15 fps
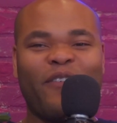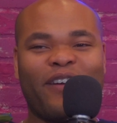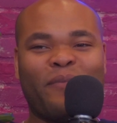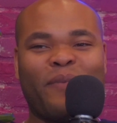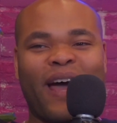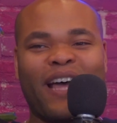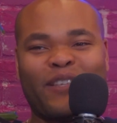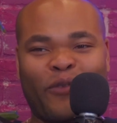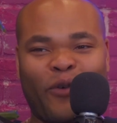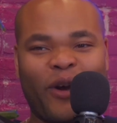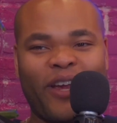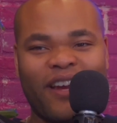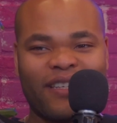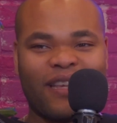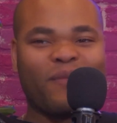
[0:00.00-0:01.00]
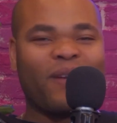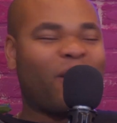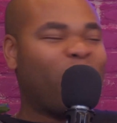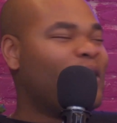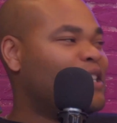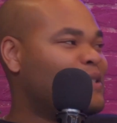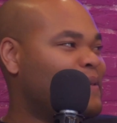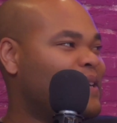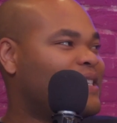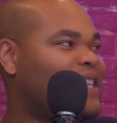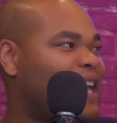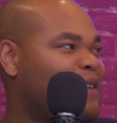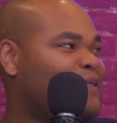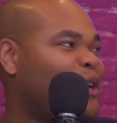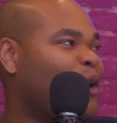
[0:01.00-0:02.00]
For the past 4 years, I've been going. It's been the
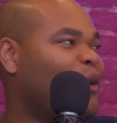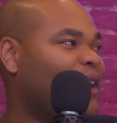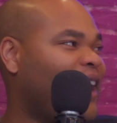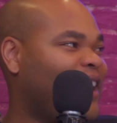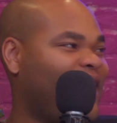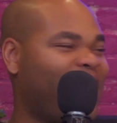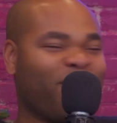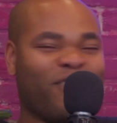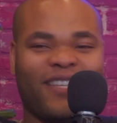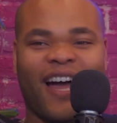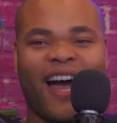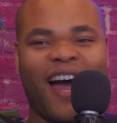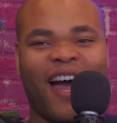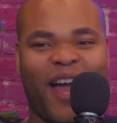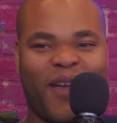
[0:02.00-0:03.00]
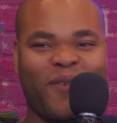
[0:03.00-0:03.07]
same toll lady every time.